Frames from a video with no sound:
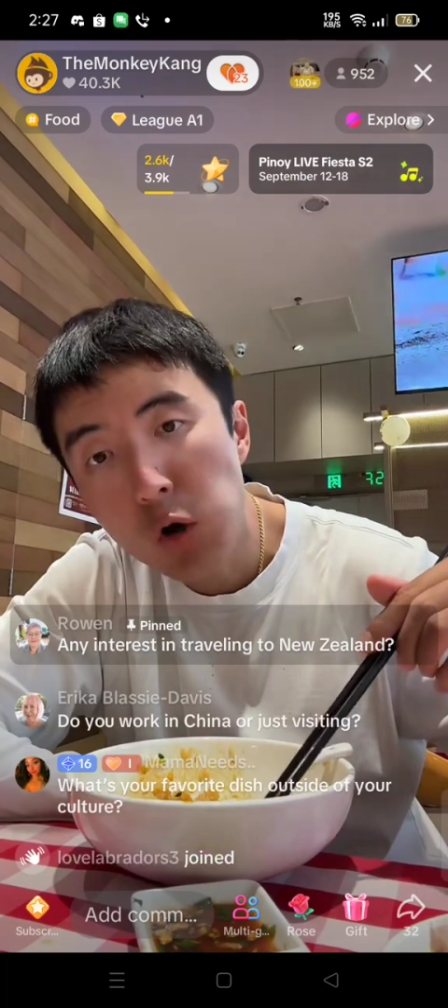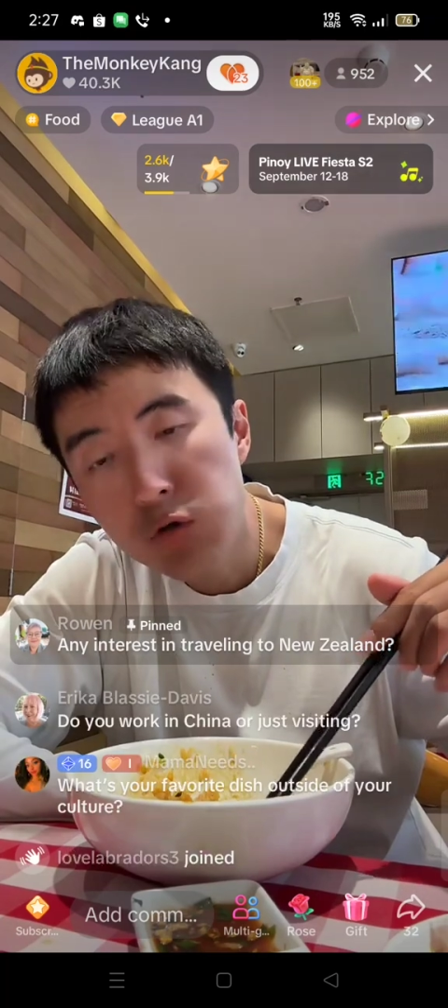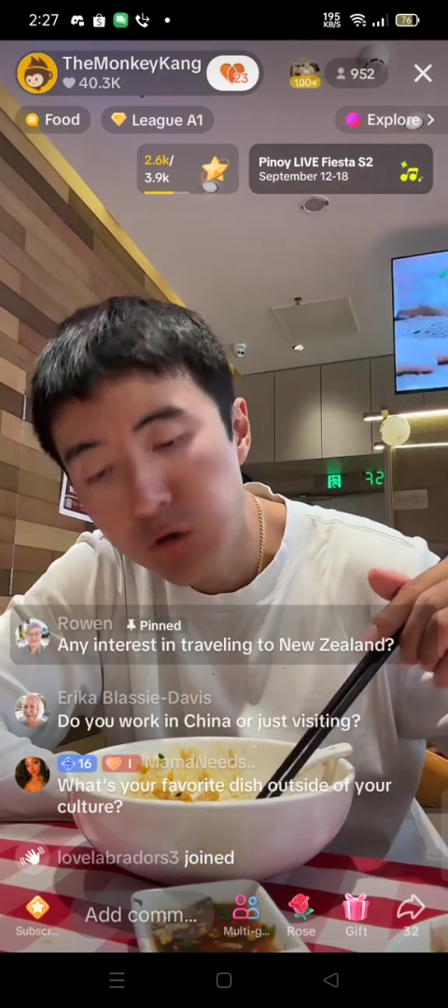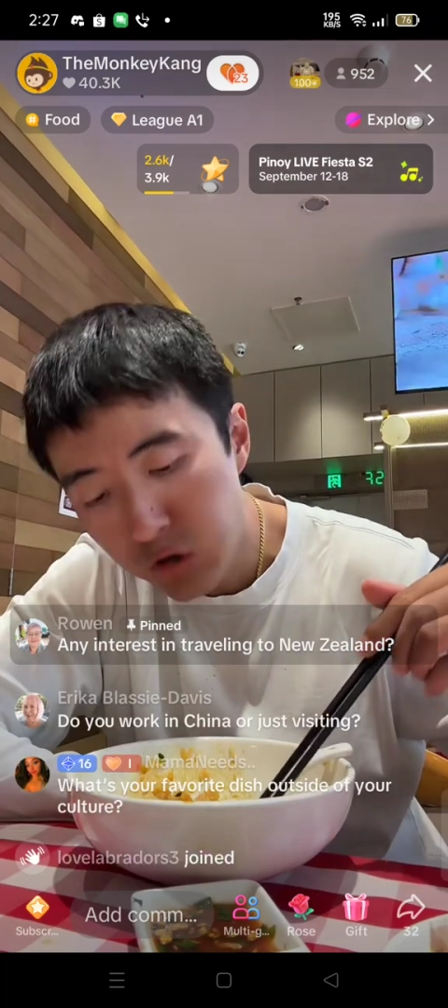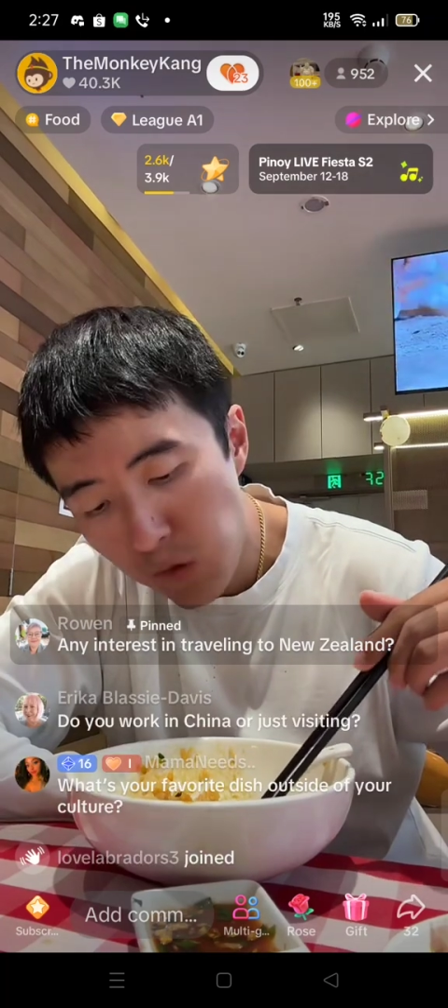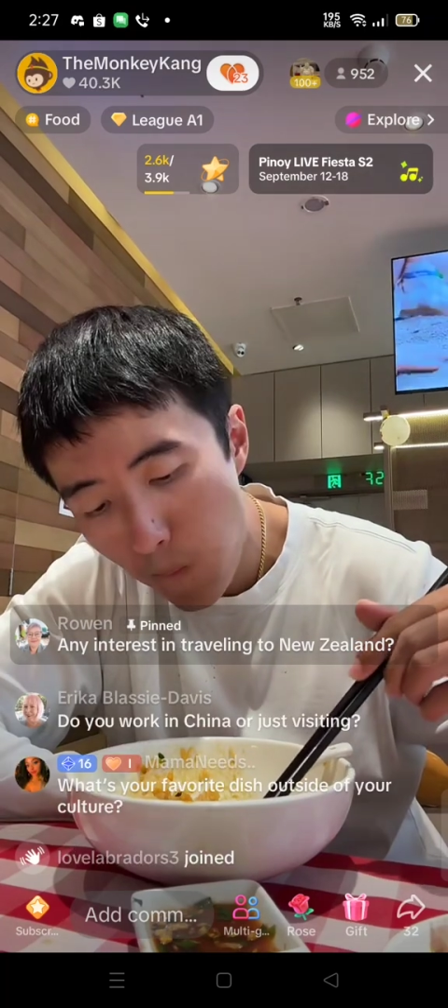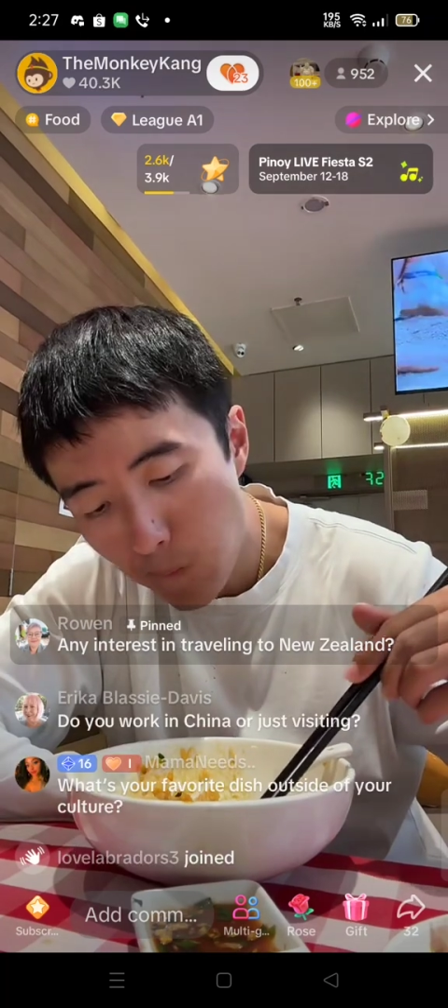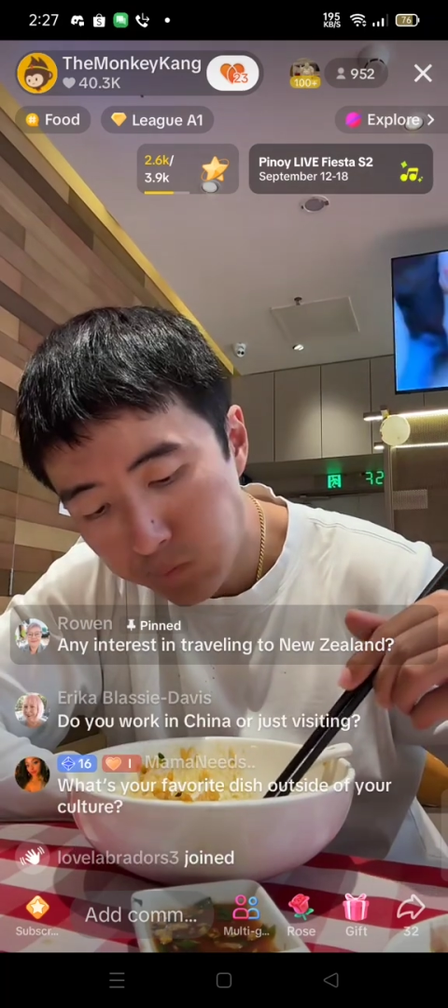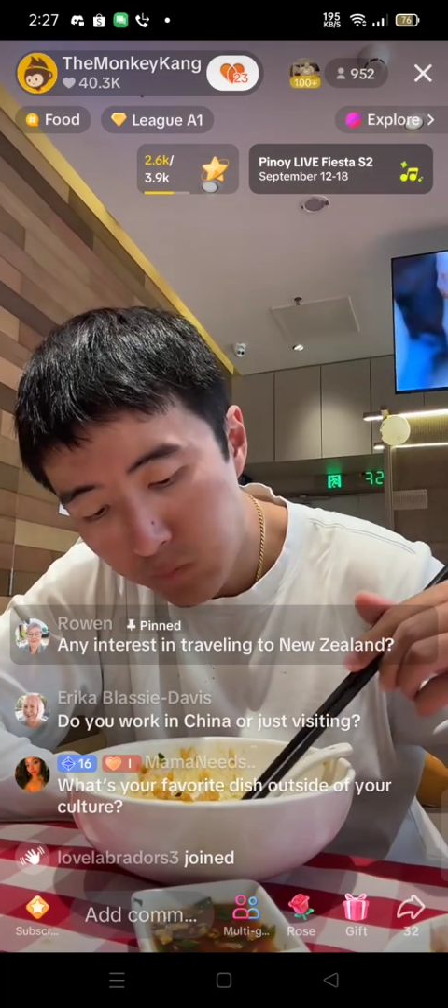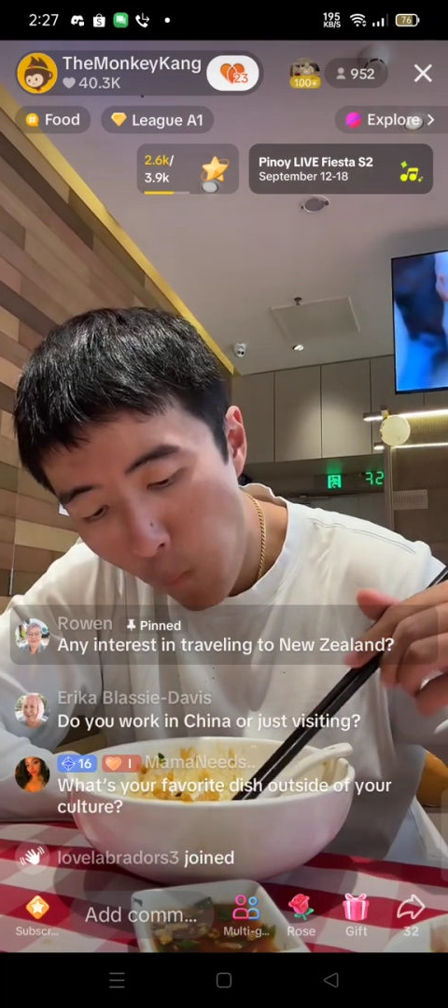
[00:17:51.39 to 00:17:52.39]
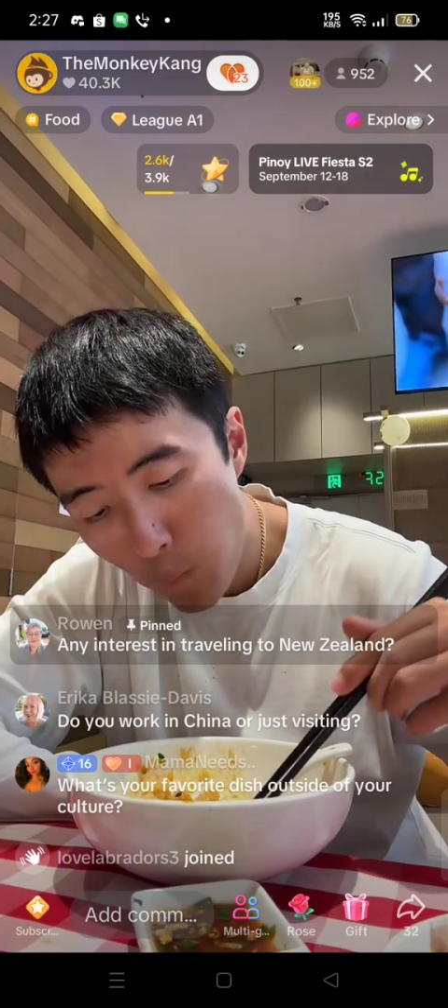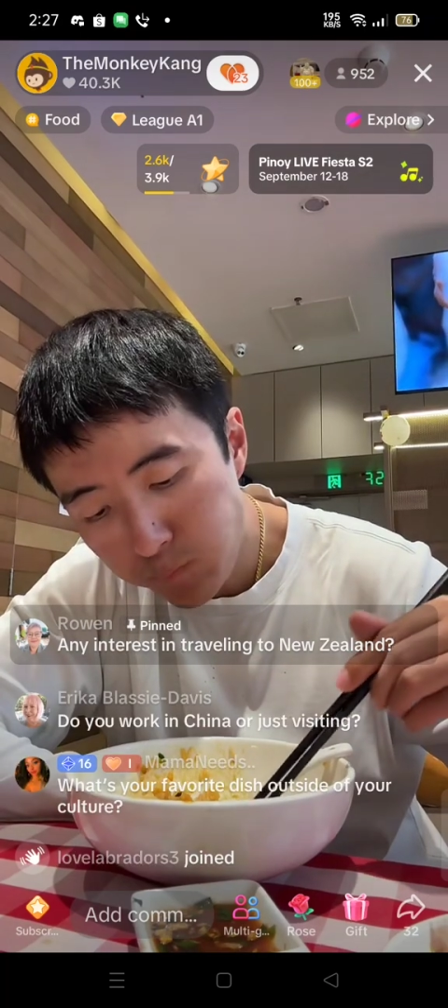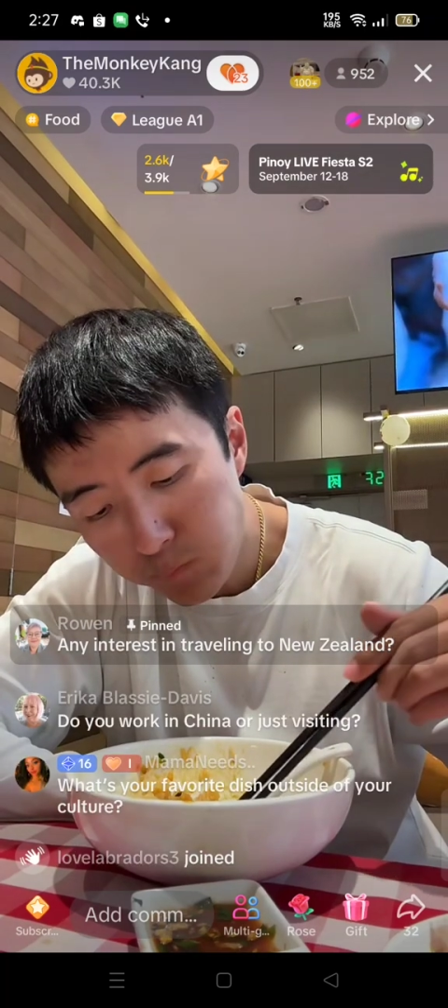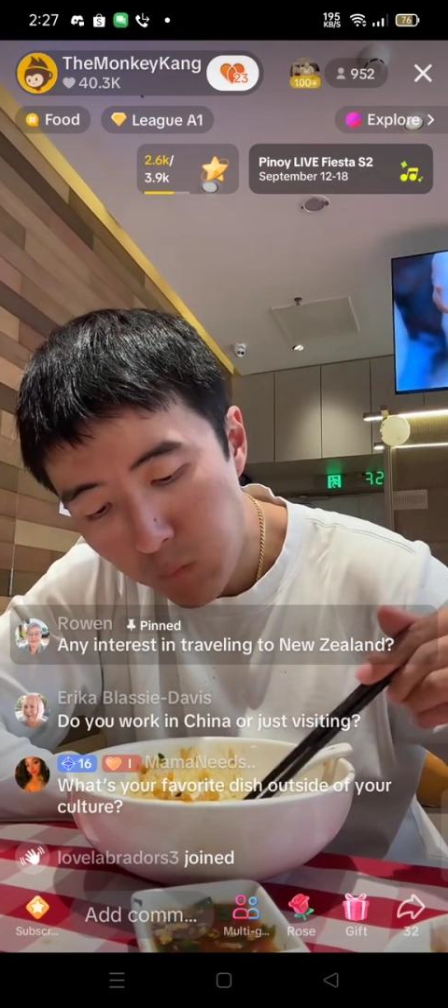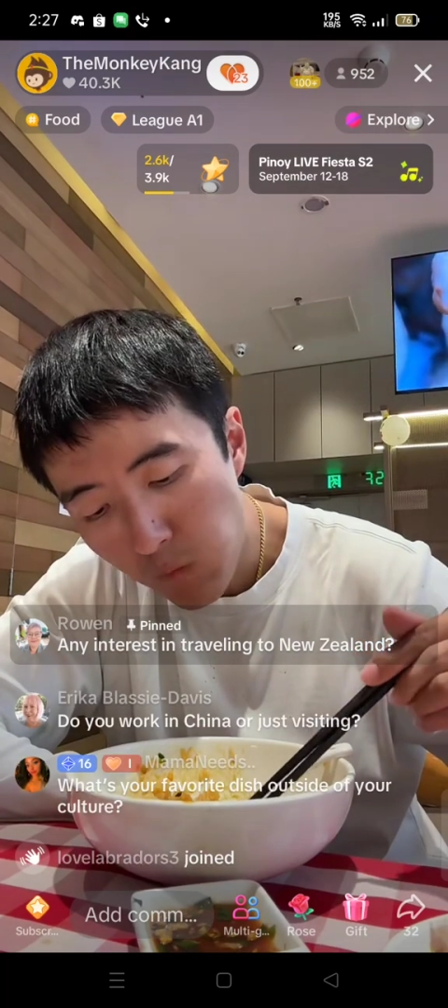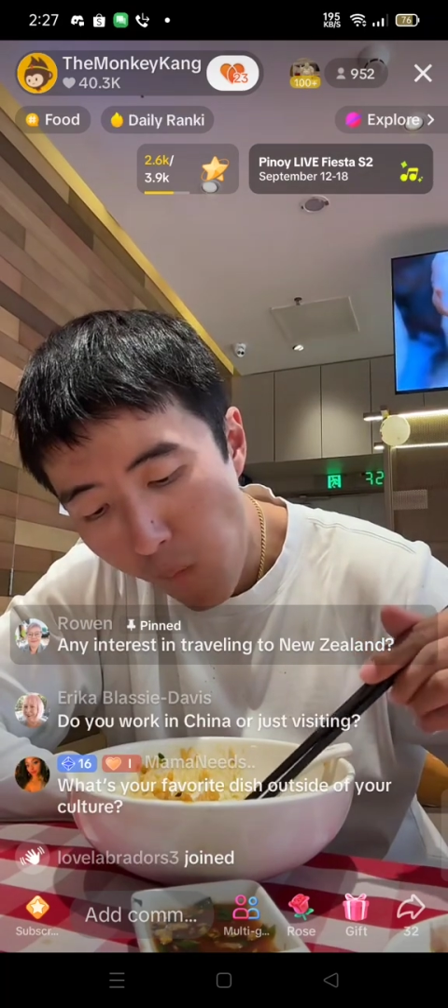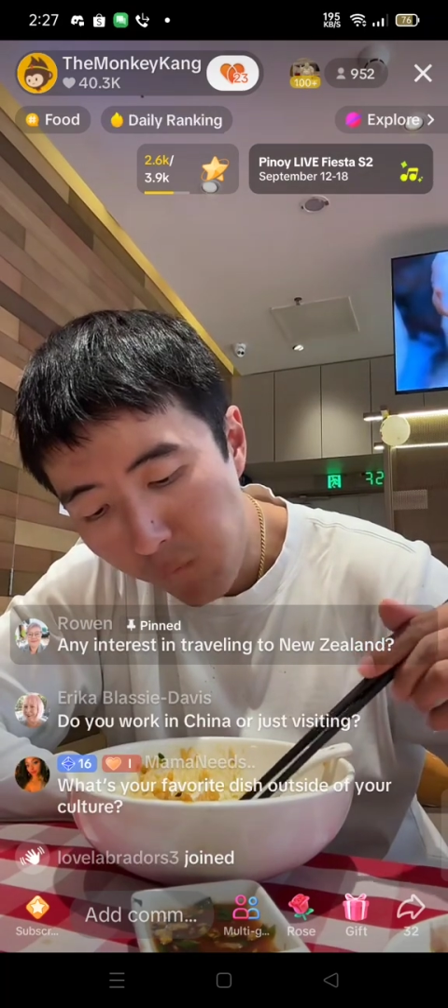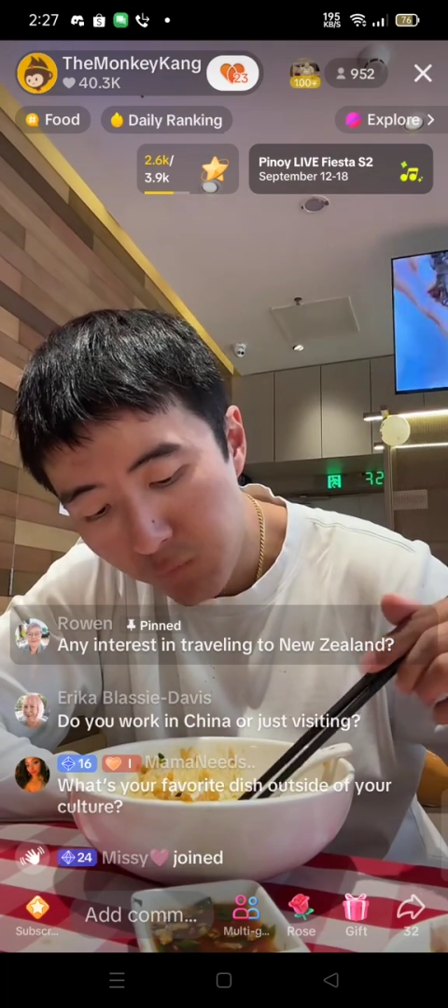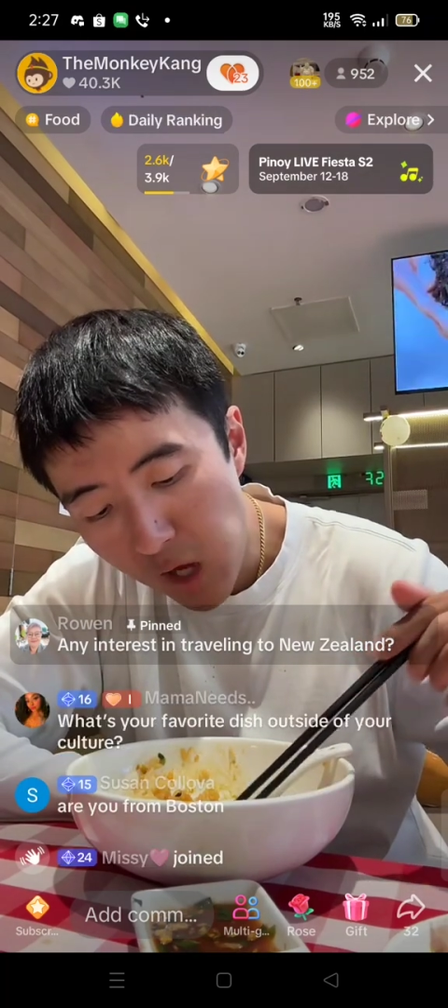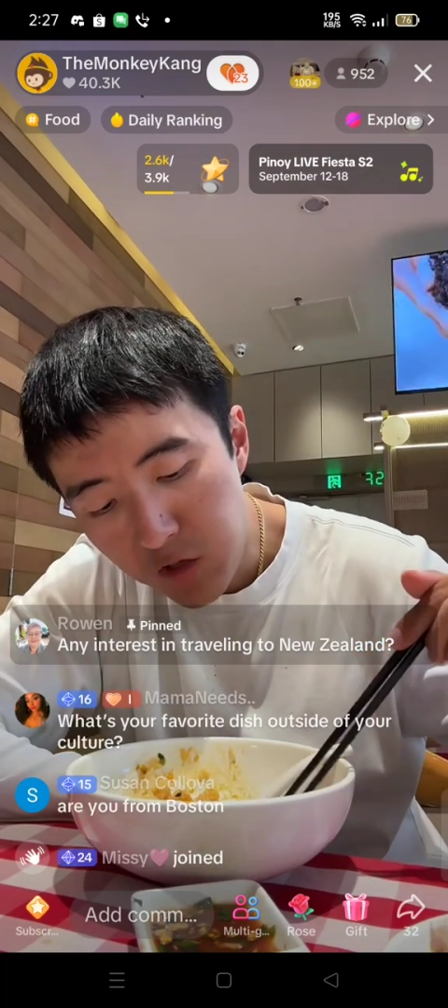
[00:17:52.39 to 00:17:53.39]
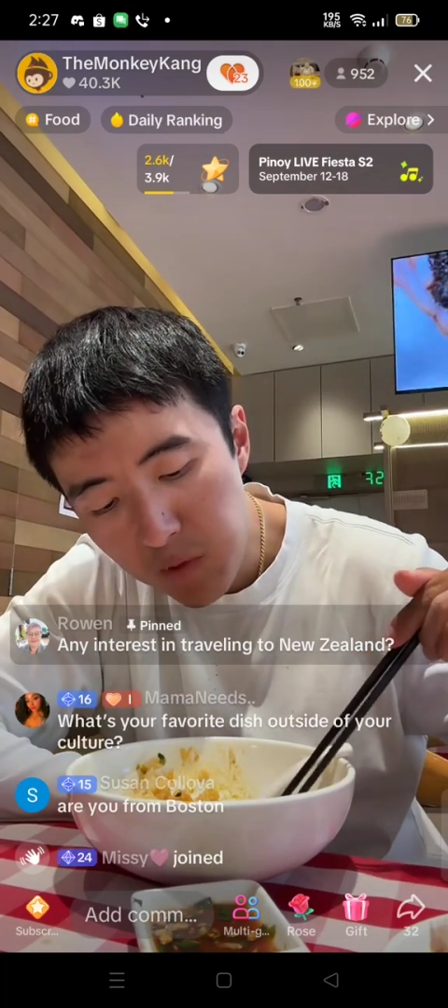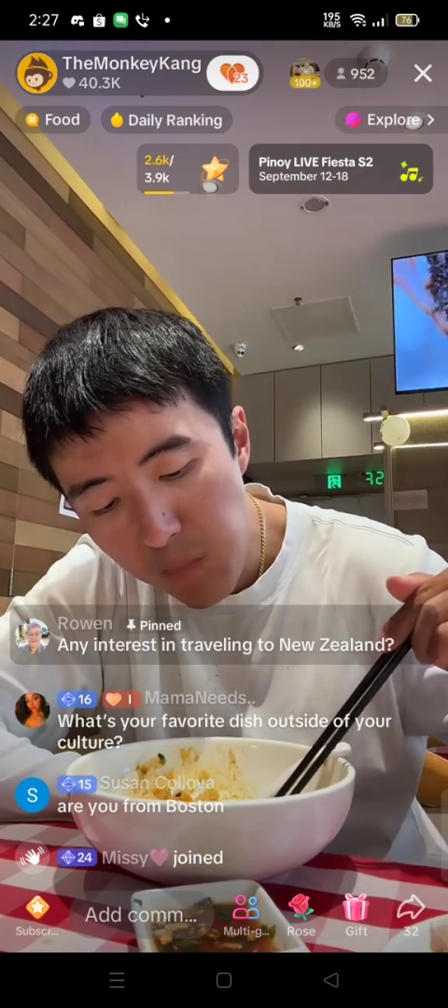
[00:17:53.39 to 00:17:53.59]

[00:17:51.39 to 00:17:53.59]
loners? Like